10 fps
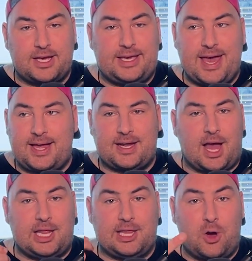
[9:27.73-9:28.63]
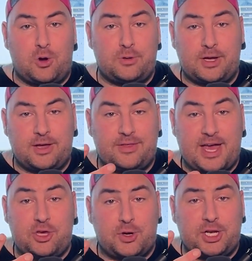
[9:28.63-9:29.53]
Get a loan
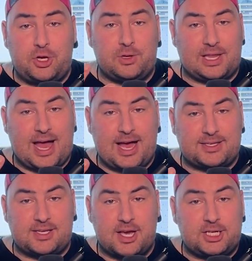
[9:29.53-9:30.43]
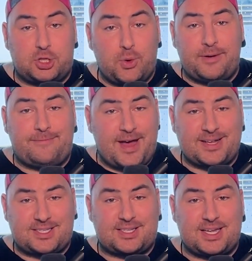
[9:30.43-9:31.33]
that you can utilize to
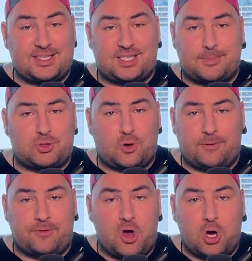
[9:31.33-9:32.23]
invest in some sort of